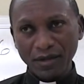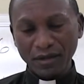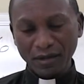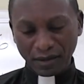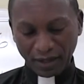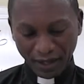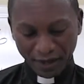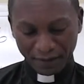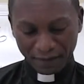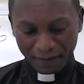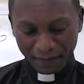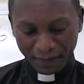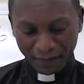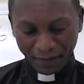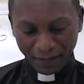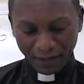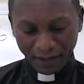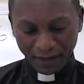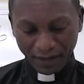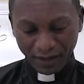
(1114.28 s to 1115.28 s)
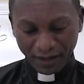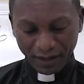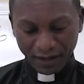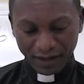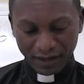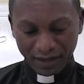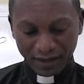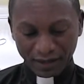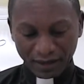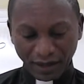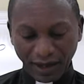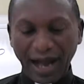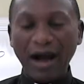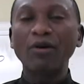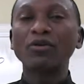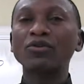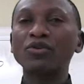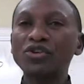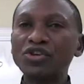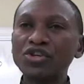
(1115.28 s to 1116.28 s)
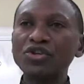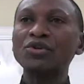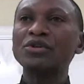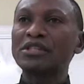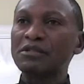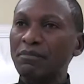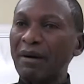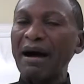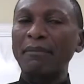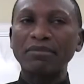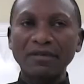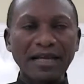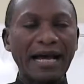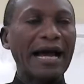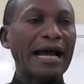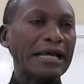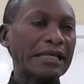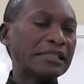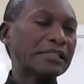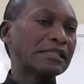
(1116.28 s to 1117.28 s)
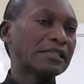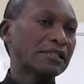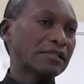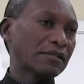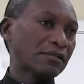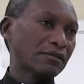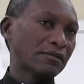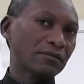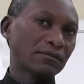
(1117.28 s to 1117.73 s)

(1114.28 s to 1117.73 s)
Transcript: Okay? How do Jews baptize?